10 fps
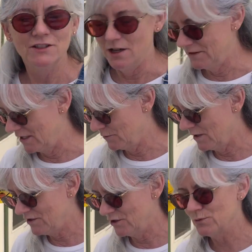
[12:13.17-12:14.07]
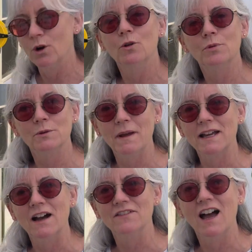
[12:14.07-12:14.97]
So I'll take the rest of this roll and put it
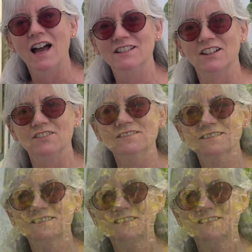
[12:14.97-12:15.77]
back out in the high tunnel.